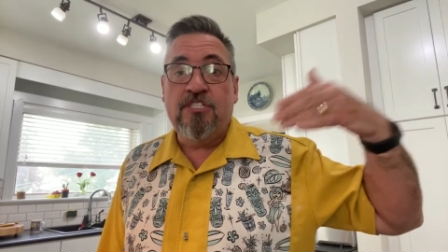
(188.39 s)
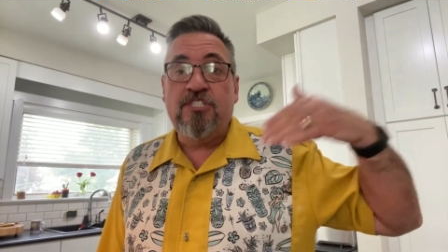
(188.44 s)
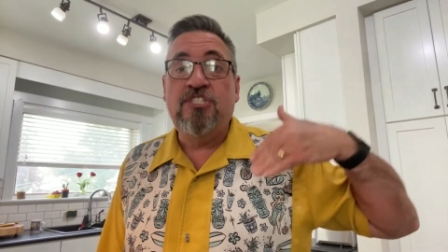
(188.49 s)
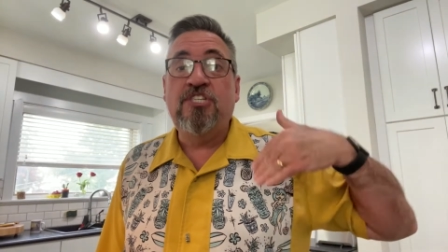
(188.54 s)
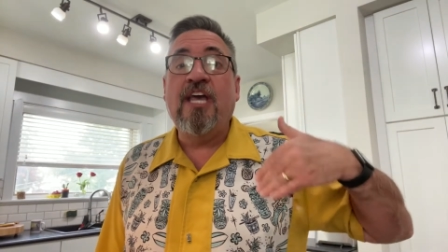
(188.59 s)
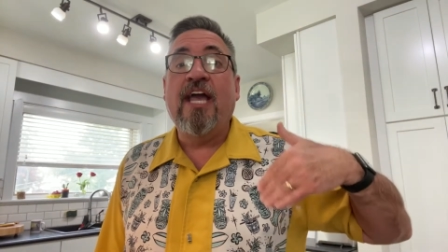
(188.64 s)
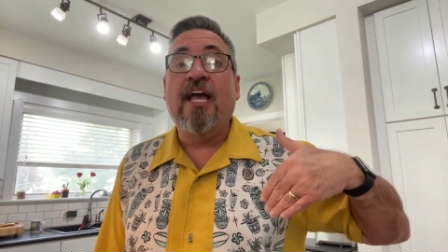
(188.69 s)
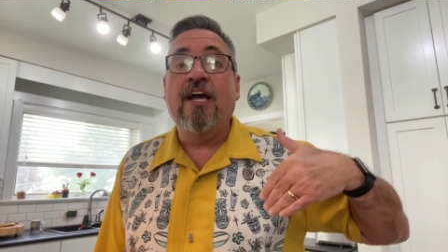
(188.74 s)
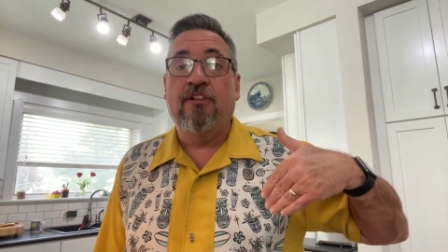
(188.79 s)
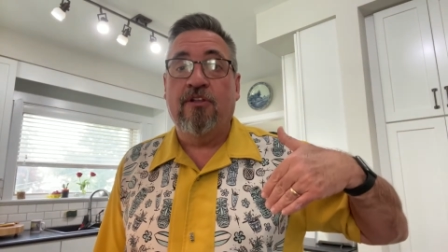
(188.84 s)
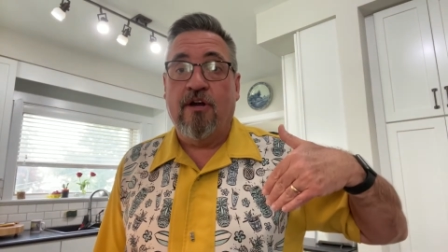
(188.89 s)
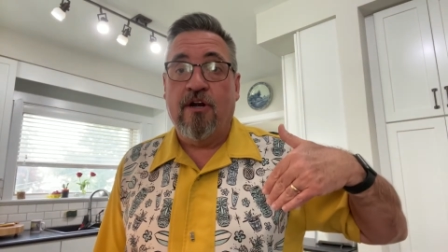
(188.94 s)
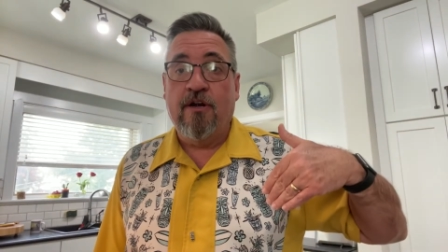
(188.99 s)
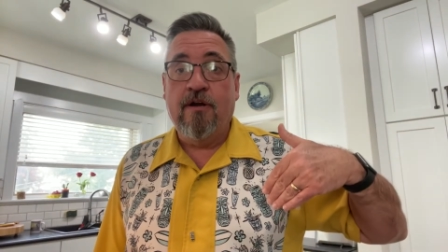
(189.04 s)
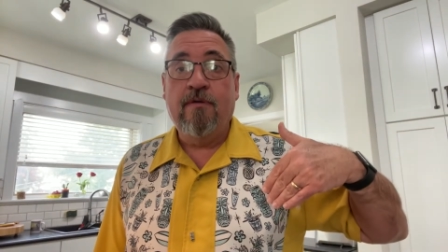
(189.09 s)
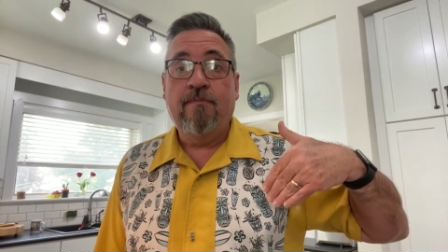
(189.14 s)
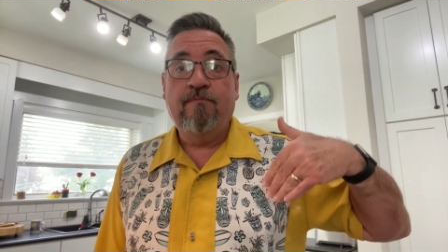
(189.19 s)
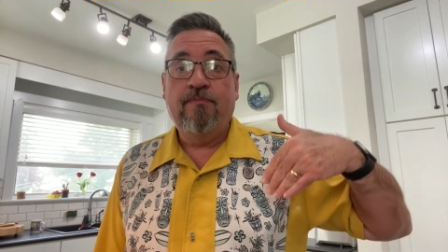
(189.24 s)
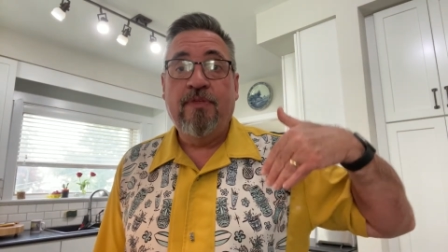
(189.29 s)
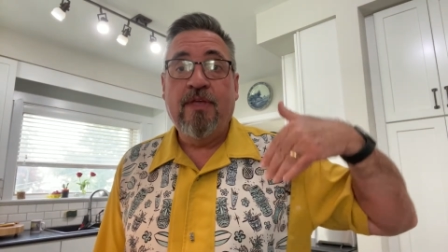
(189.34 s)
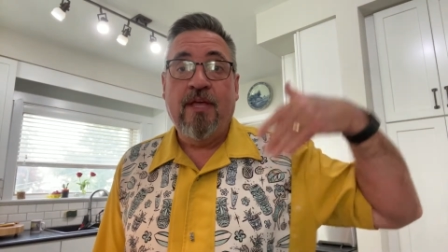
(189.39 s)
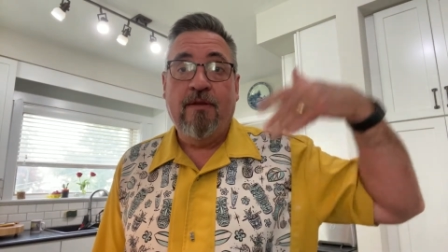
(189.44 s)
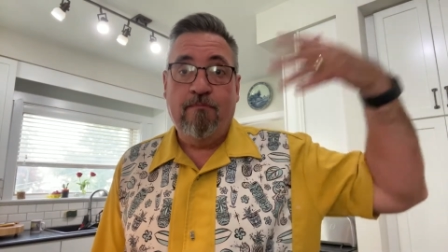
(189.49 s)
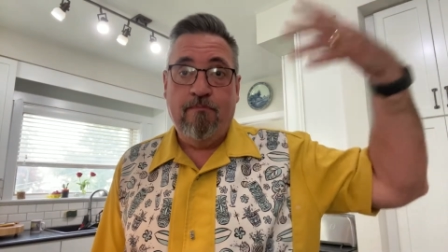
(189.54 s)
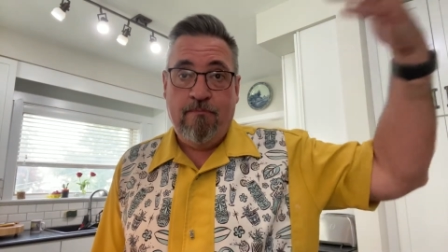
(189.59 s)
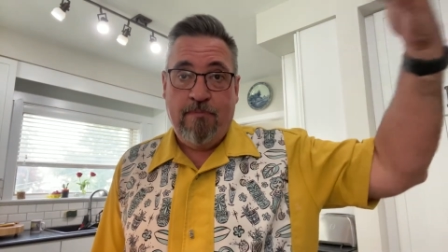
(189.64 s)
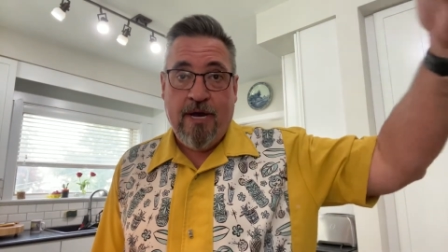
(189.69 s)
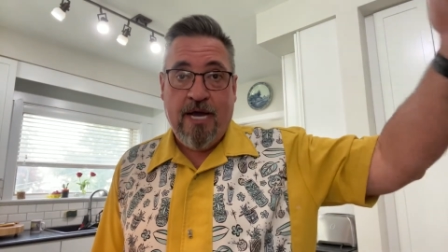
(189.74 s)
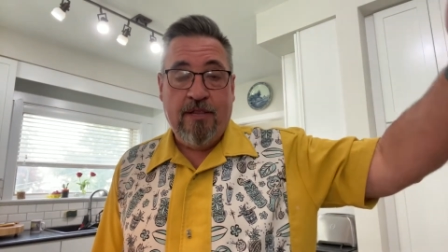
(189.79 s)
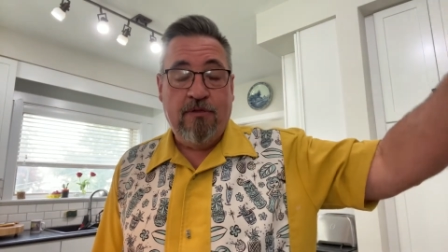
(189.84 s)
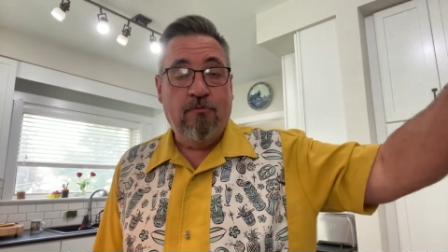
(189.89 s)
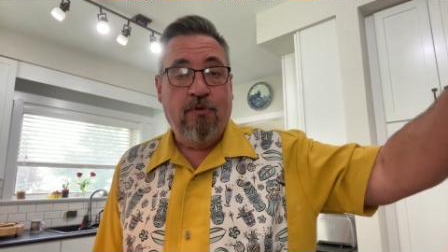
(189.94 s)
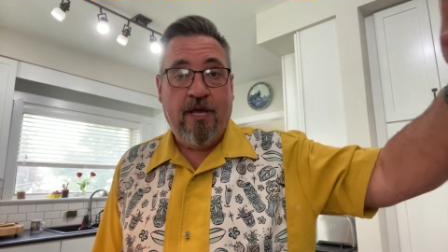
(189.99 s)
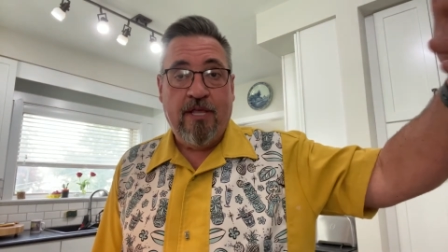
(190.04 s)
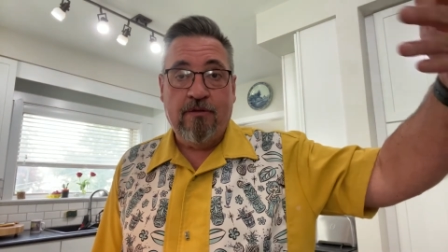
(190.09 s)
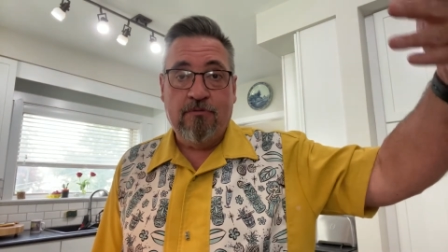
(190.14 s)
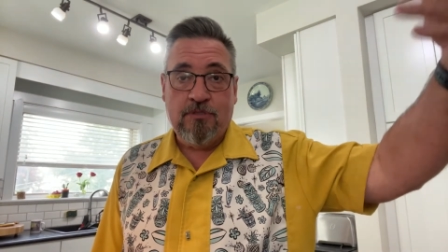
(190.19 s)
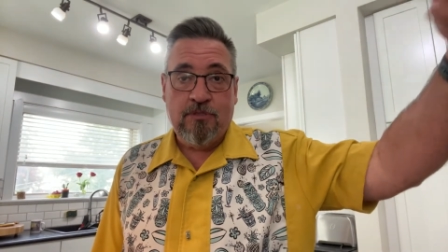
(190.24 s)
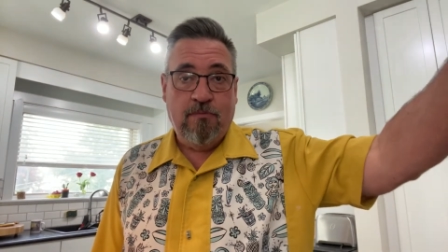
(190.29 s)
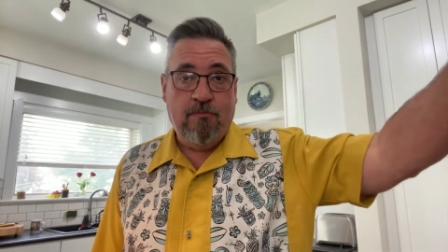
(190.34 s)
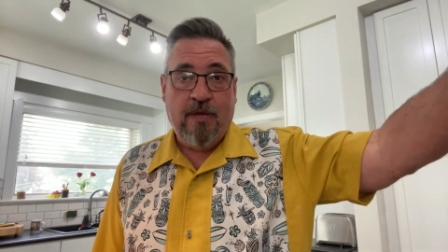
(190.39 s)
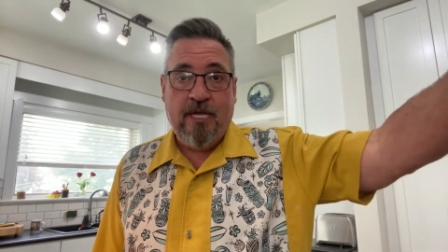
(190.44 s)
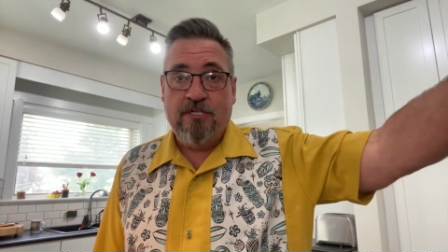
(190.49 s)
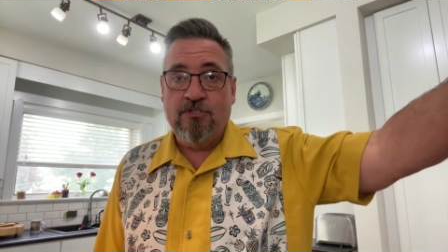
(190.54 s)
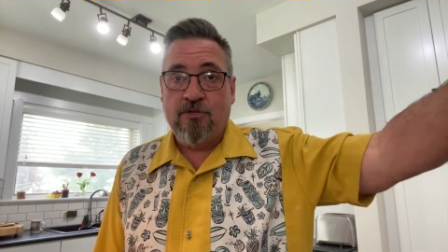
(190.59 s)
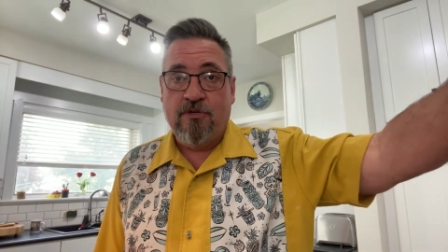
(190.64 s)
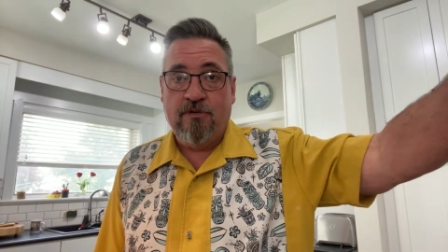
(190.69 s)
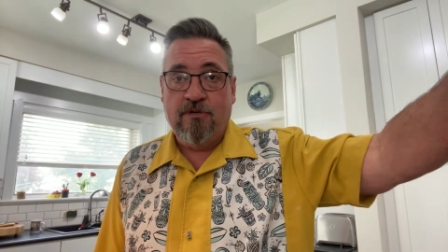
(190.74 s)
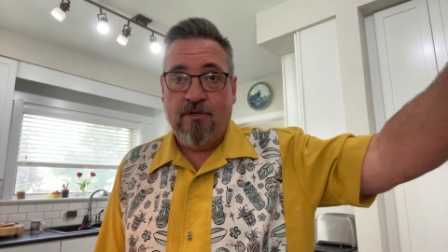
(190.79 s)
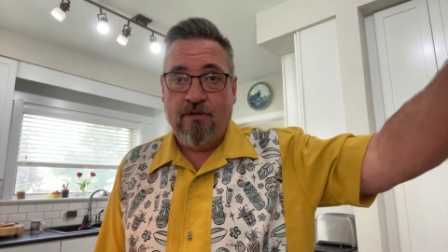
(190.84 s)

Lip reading: sailor, and by the way, there was a major